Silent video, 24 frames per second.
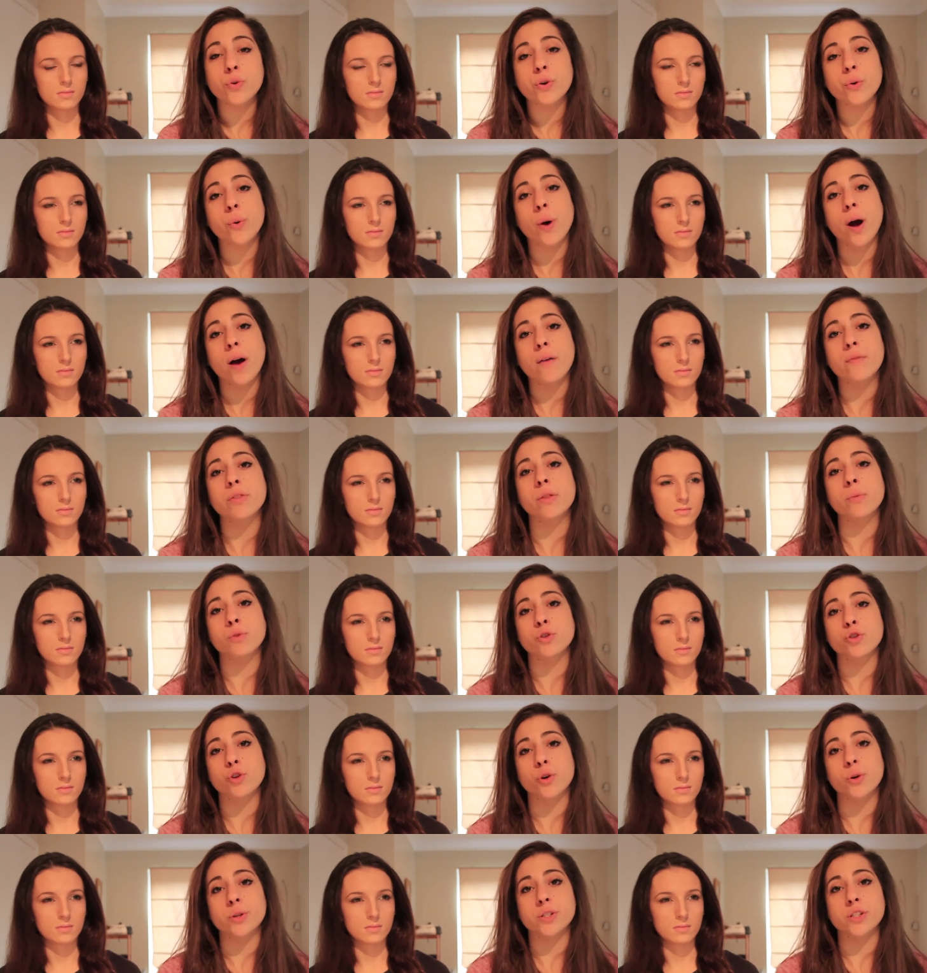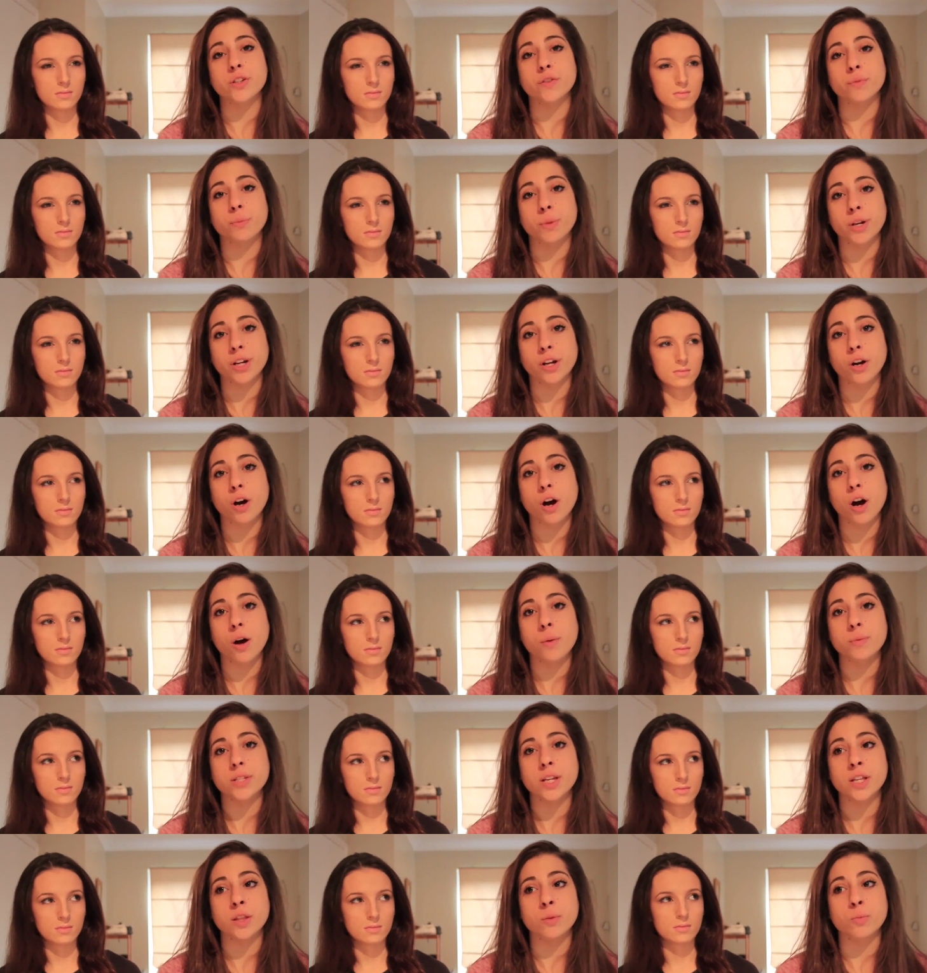Speaker 1: will have the majority of my
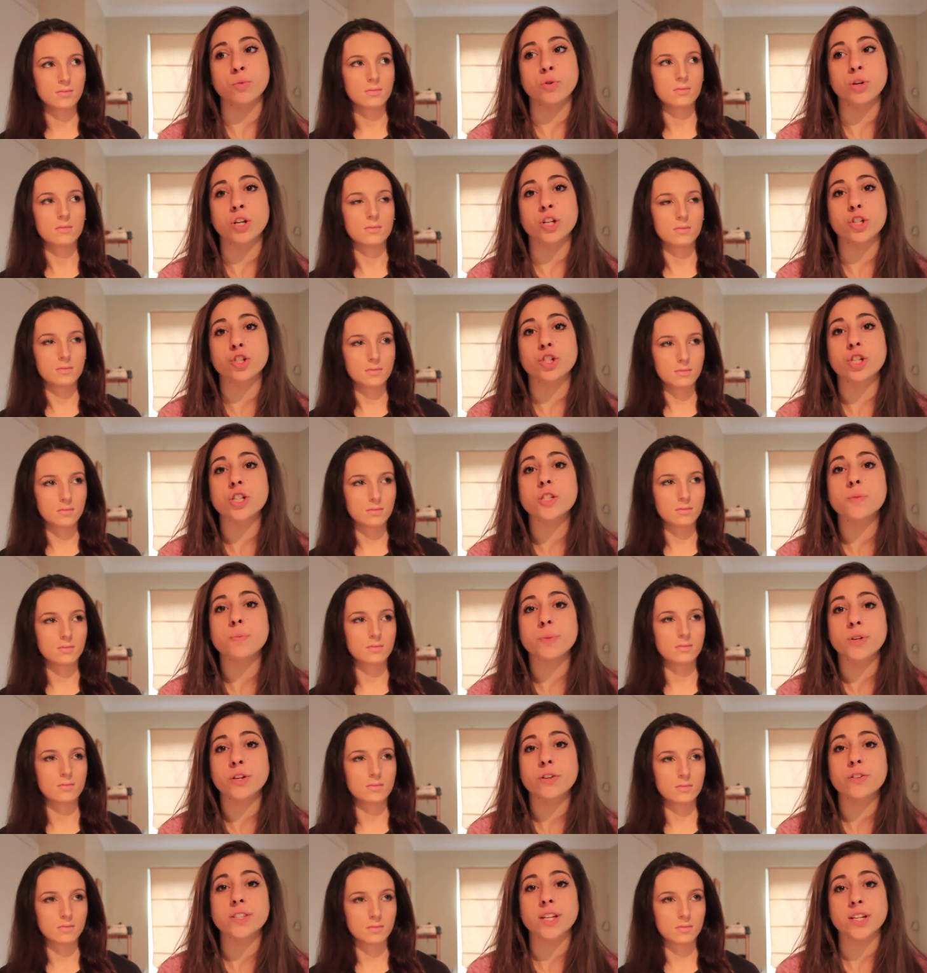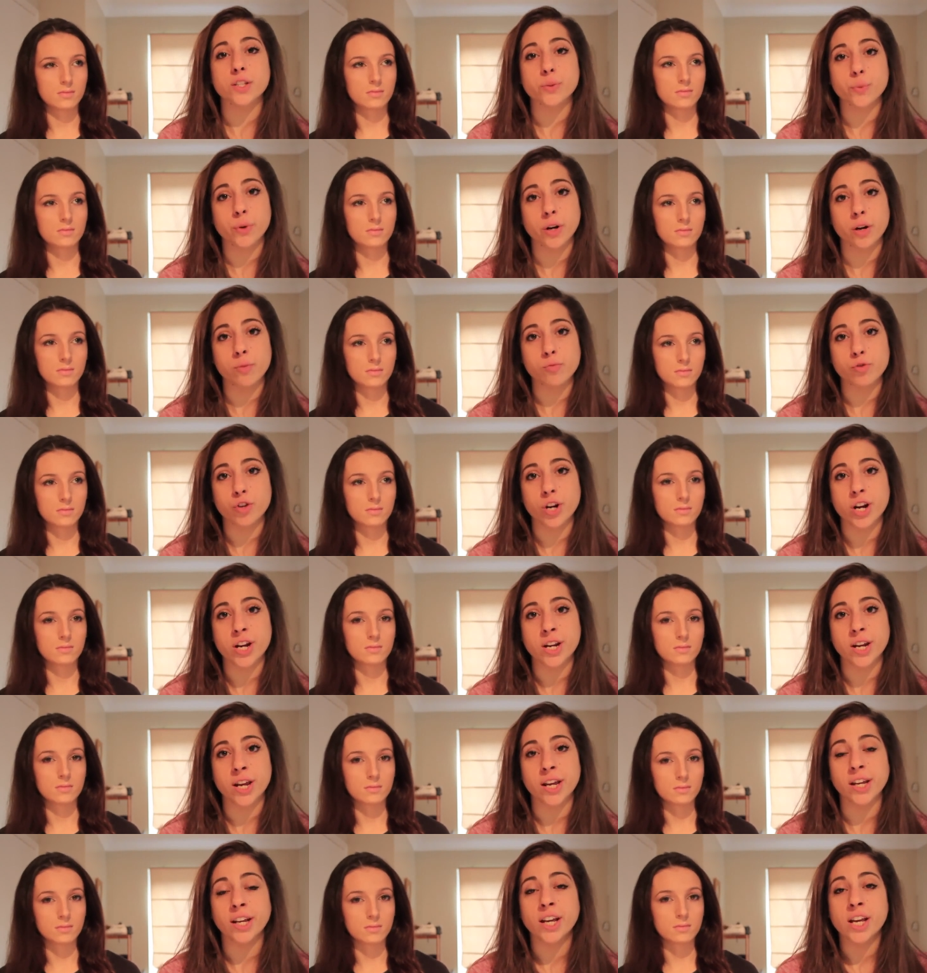carbs in the morning just because that's when I'm
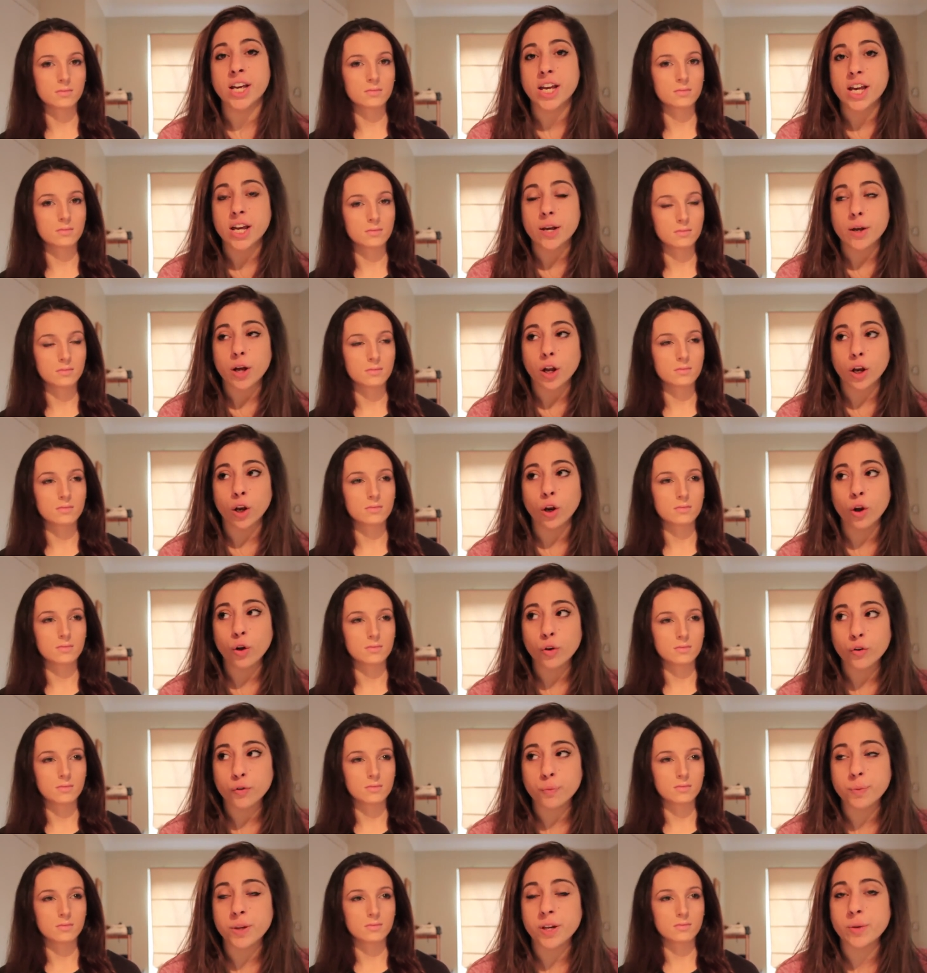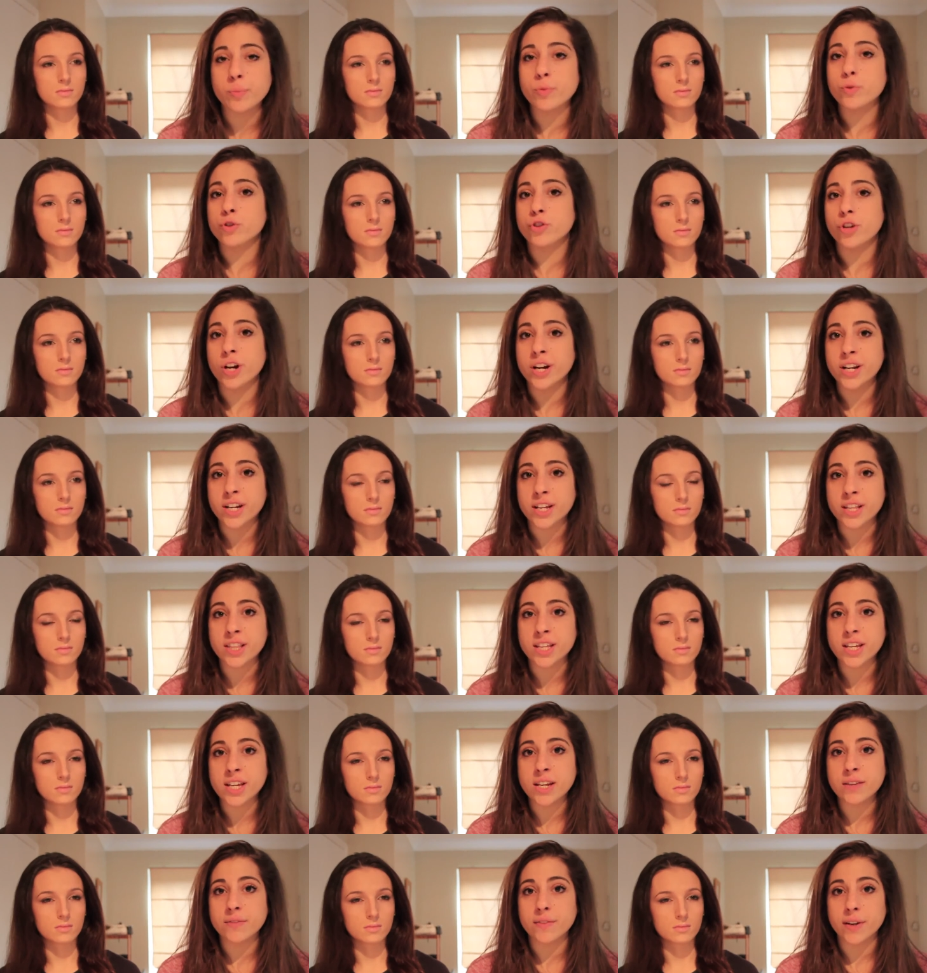training a lot of people train in
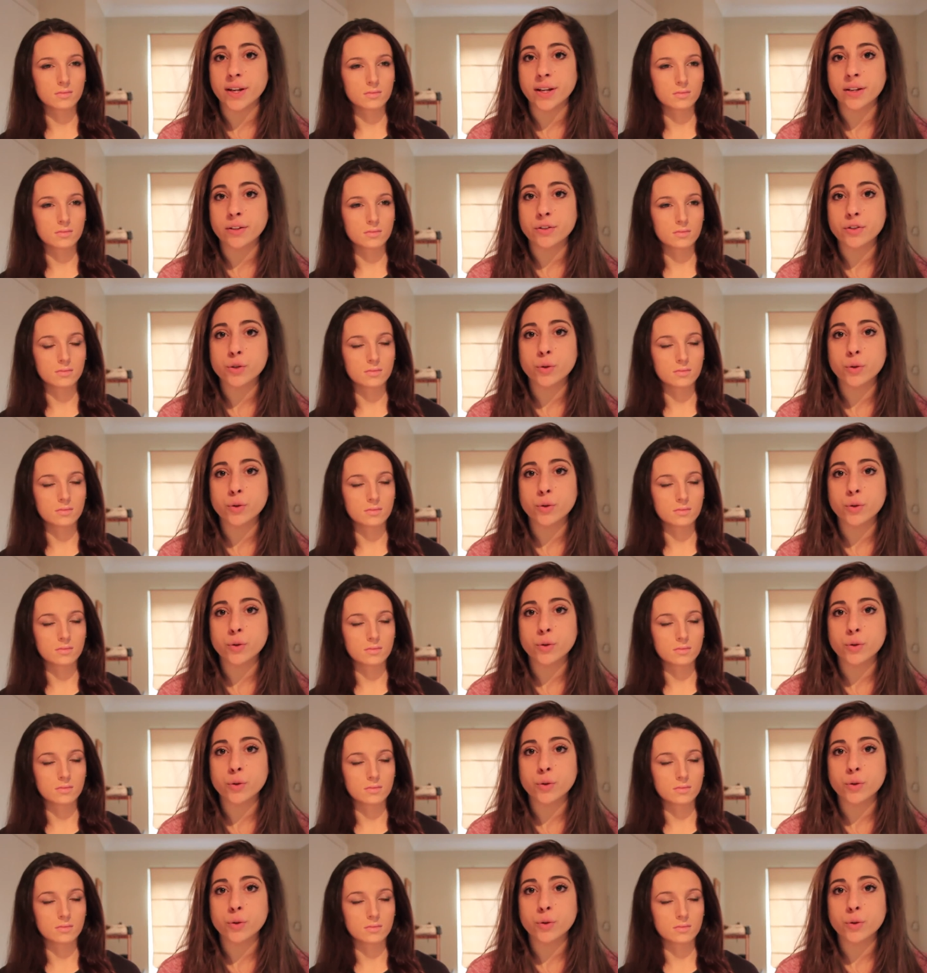the evening.